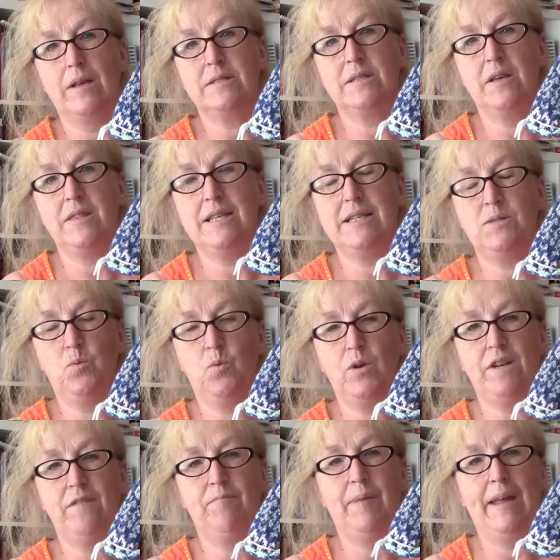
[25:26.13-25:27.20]
So this
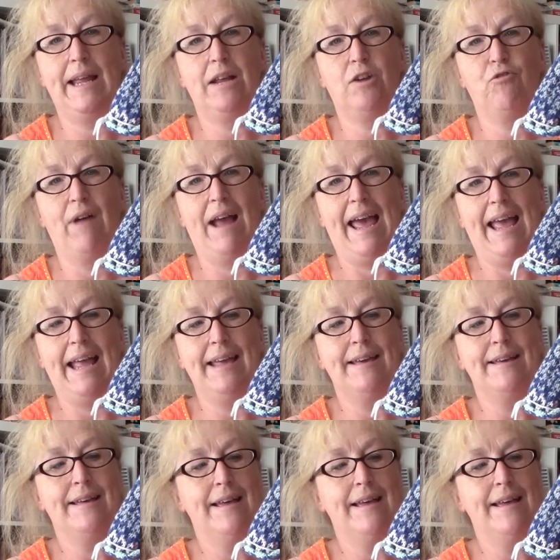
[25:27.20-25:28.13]
would have been grey,